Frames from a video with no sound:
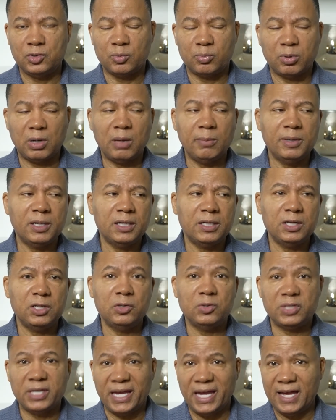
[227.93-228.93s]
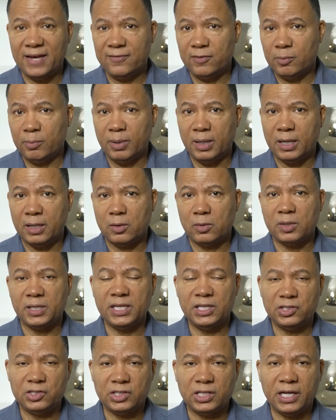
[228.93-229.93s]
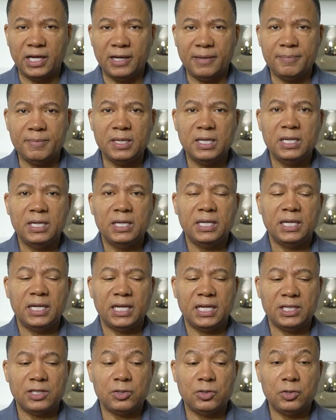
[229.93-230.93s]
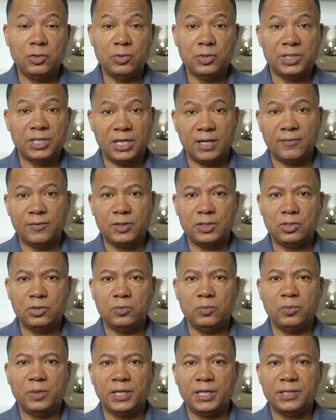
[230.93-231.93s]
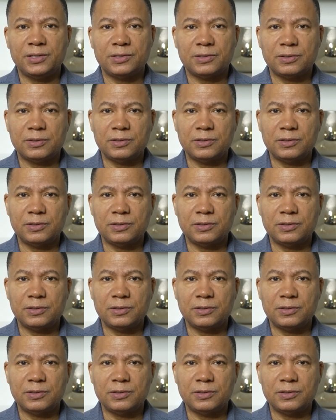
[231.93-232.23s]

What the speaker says: You're probably going to use a half a bottle each time, and you use it every 2 weeks.